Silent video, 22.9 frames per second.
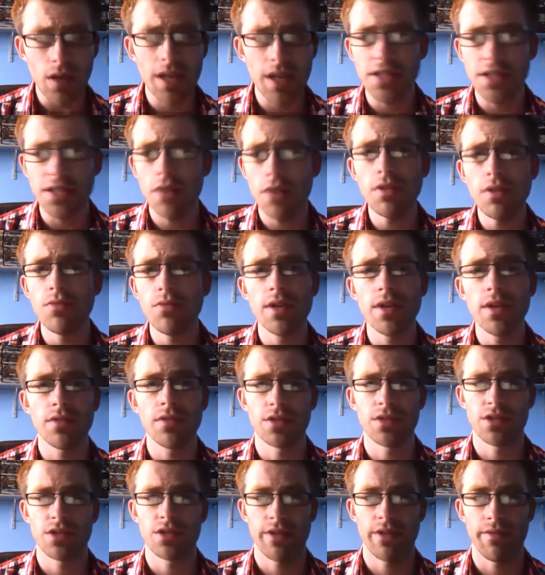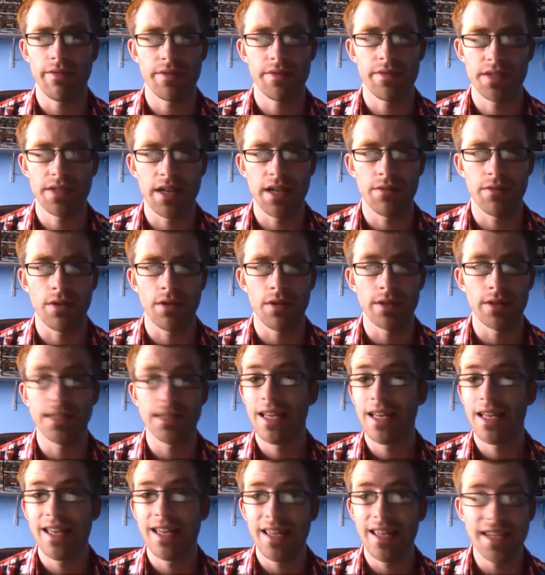His only real strength, stat wise,
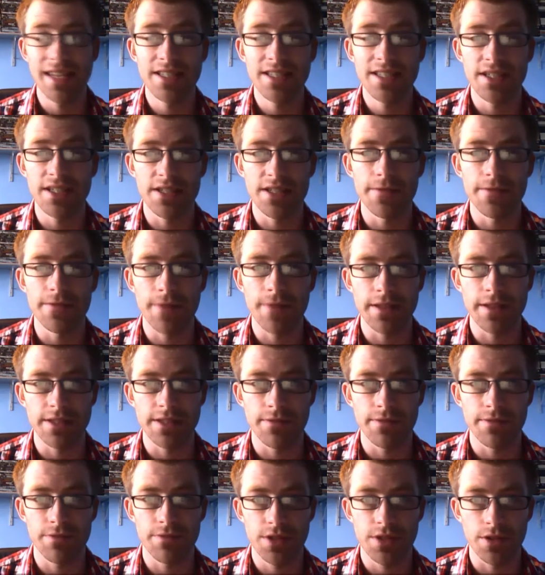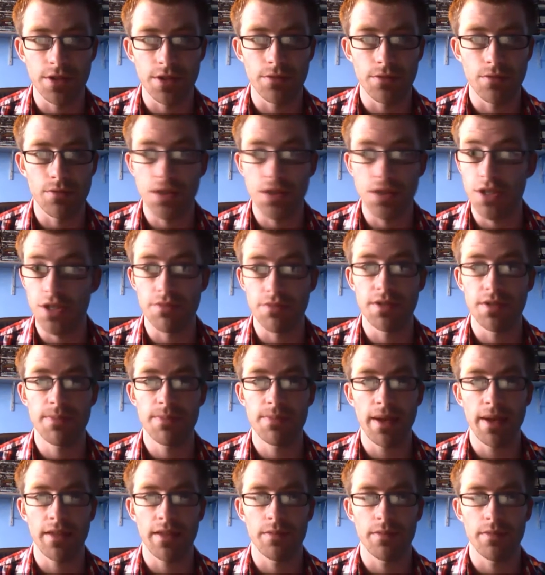is his defense of two, which is
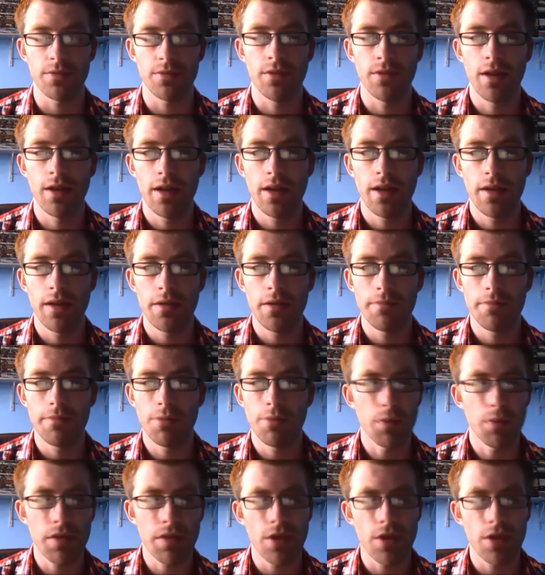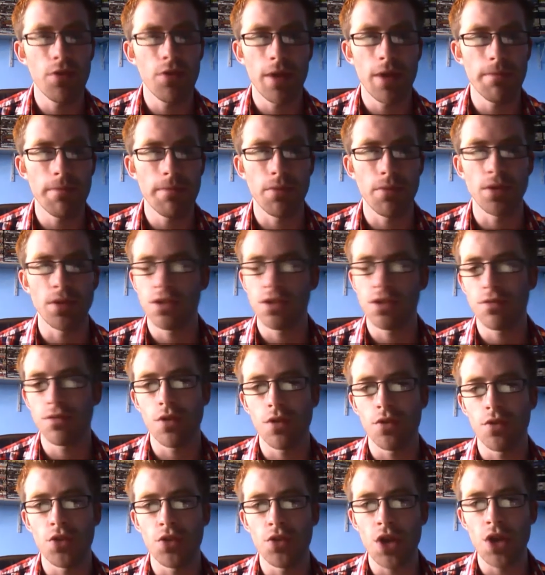respectable. But with two hit points, you've
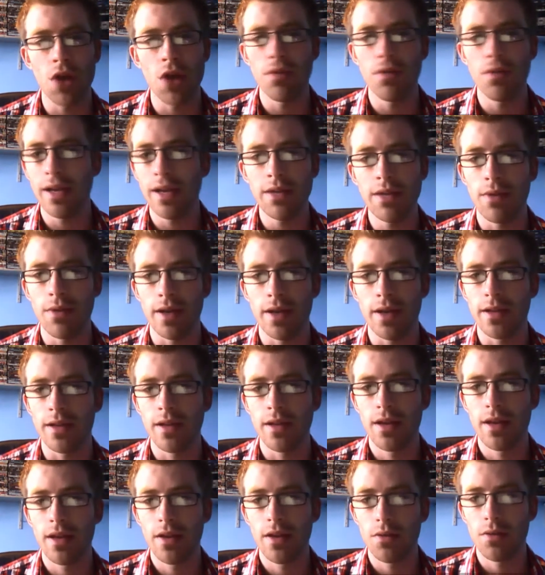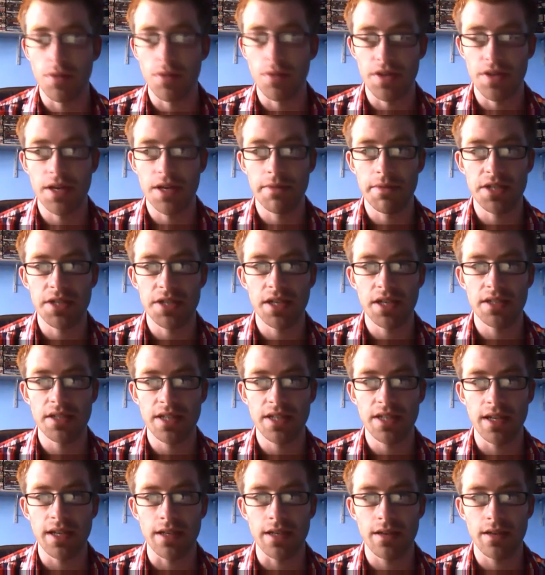got no leeway with the damage he can
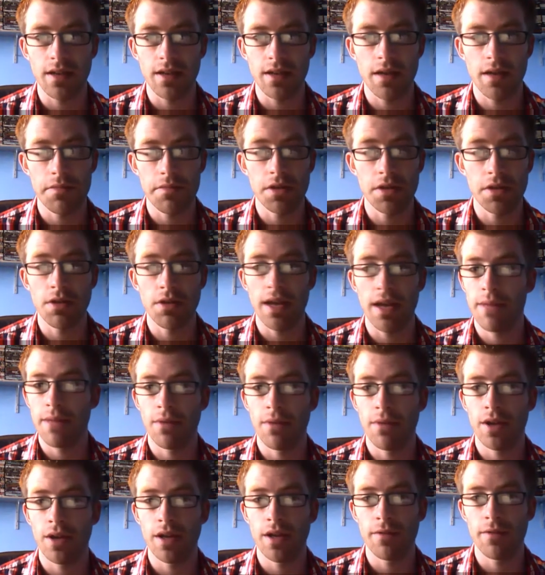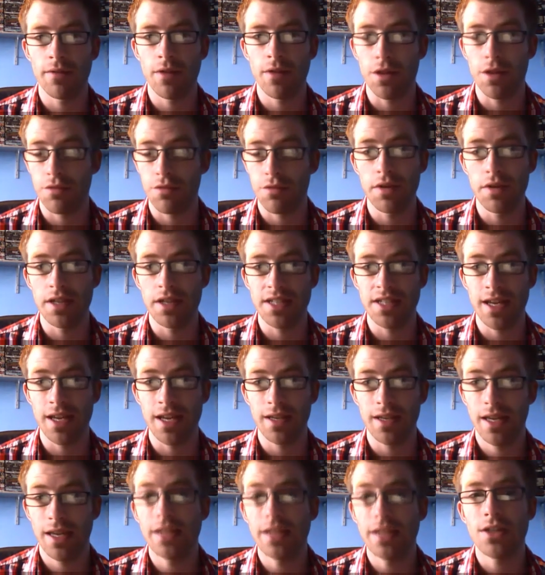take. Uh, you get hit by a, a 3
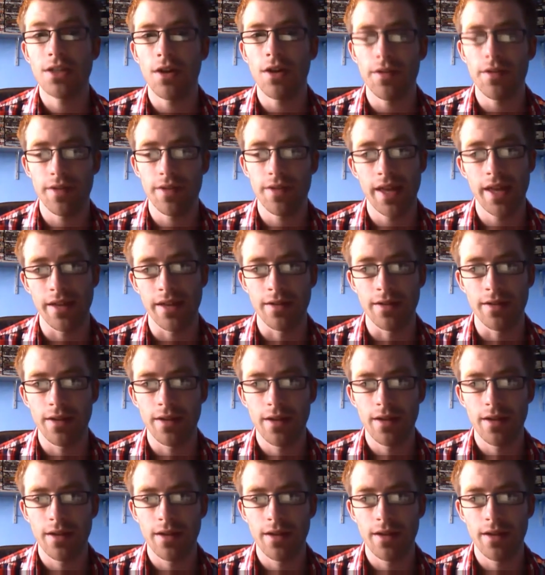attack, he's half dead.